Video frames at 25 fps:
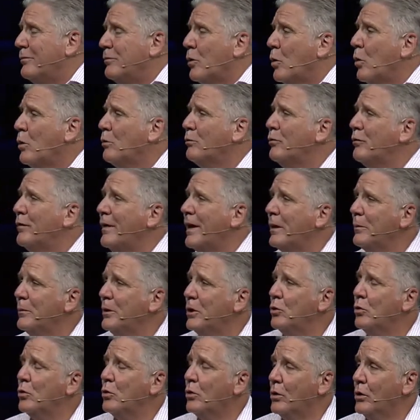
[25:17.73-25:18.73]
even our own
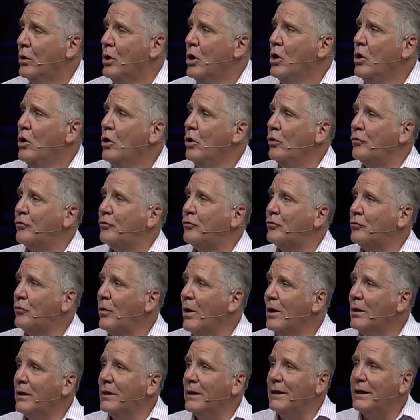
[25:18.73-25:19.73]
family, who are
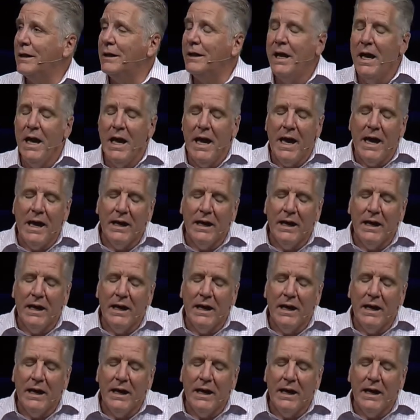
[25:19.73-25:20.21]
struggling,